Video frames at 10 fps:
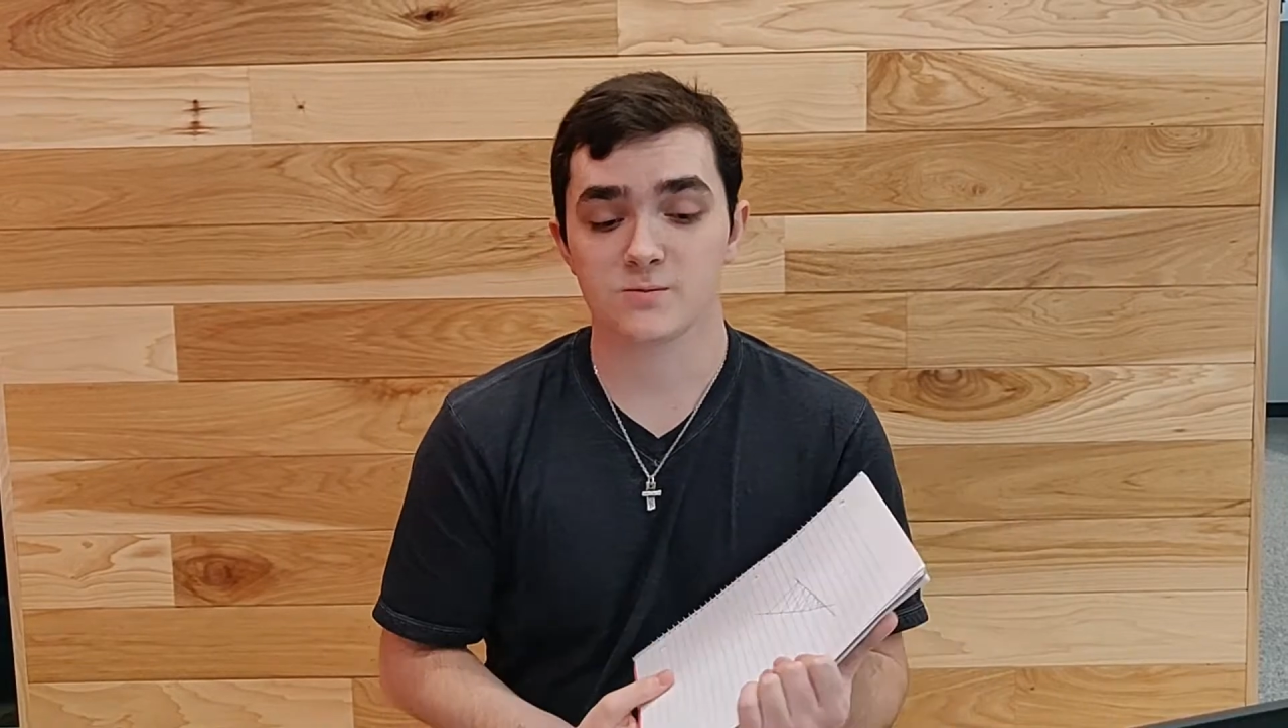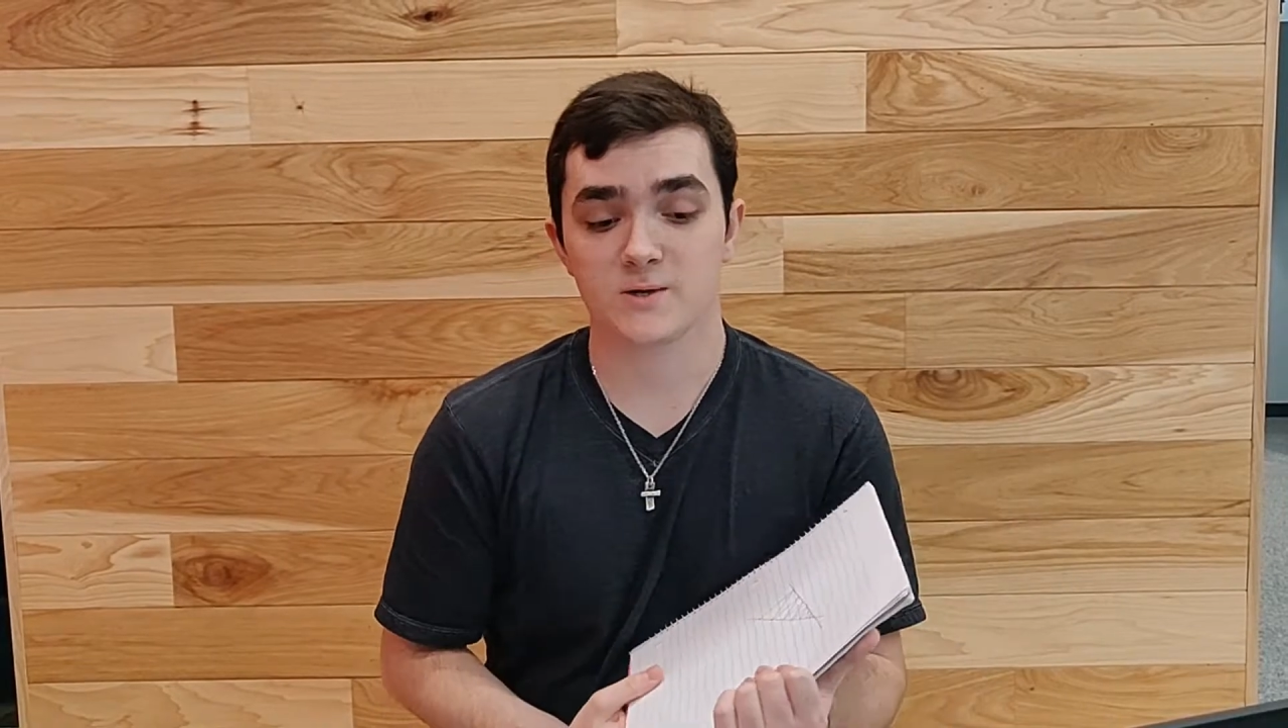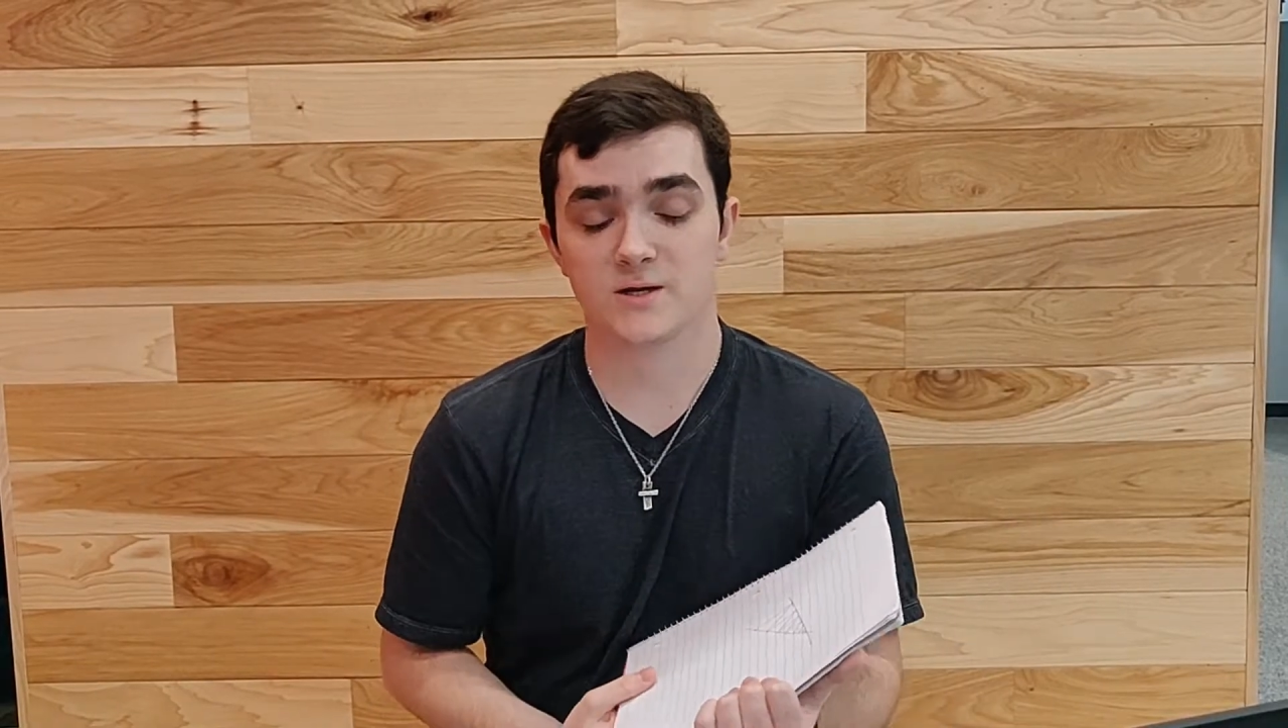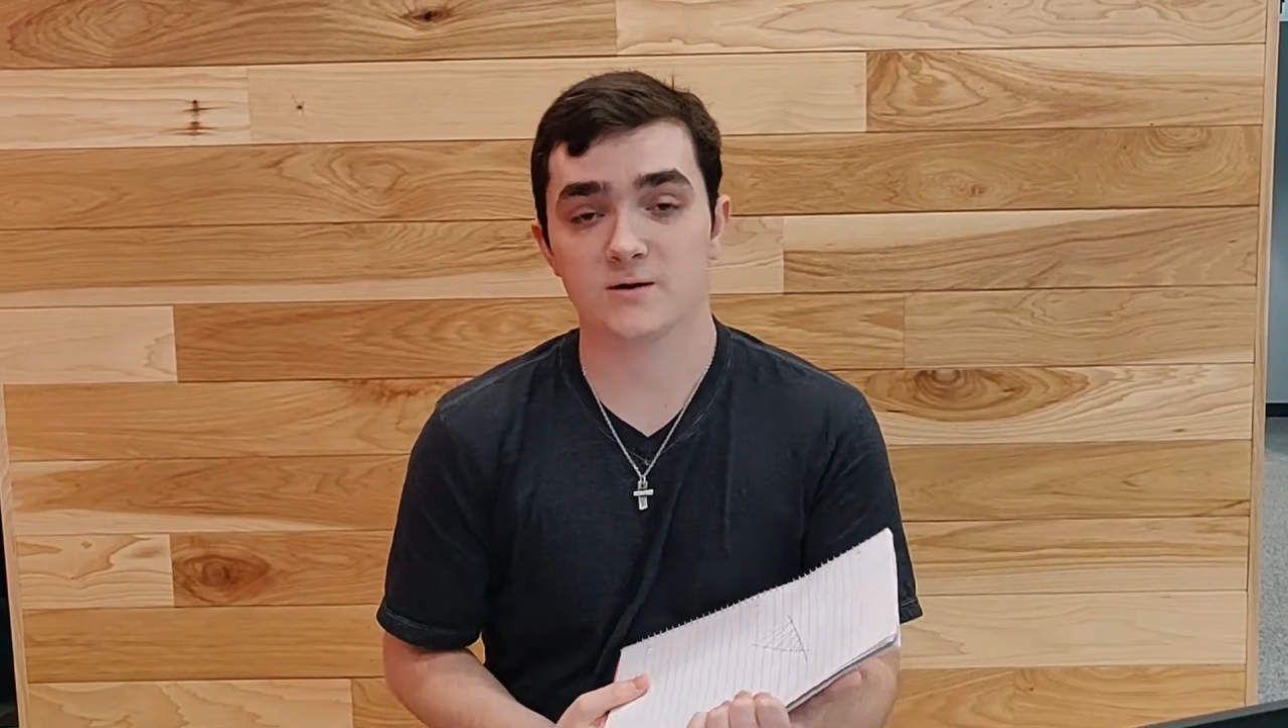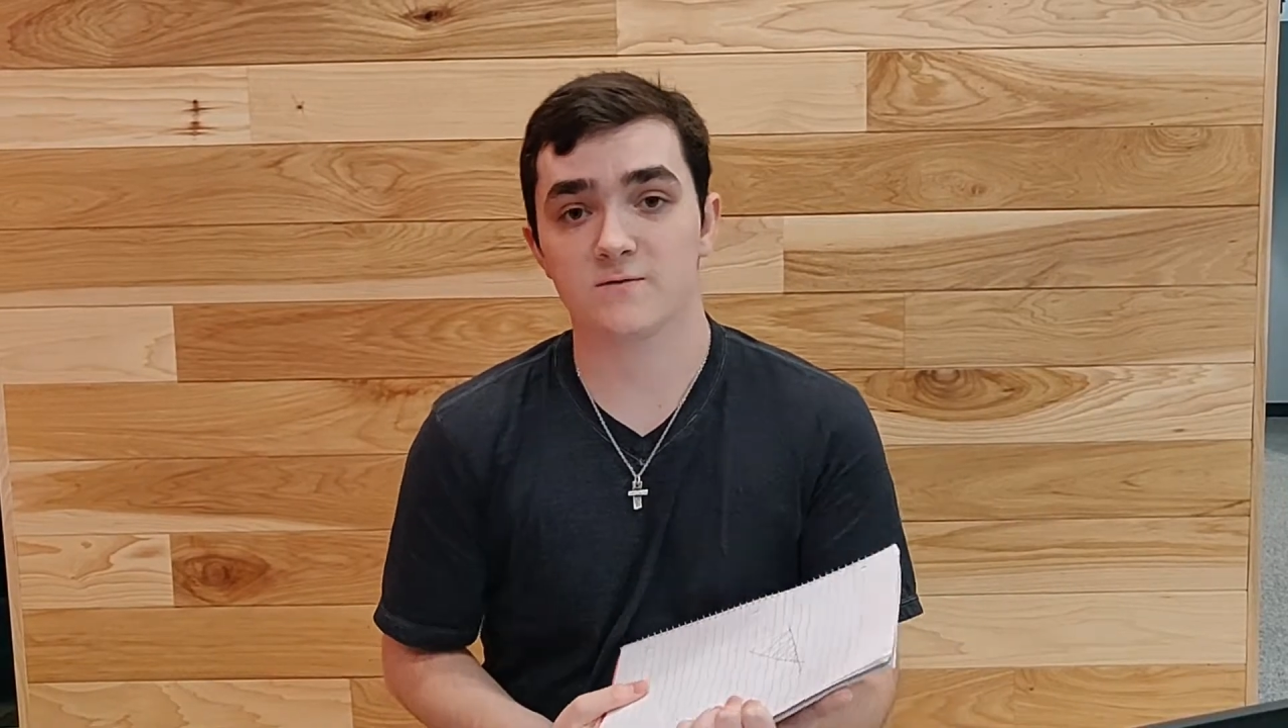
repeated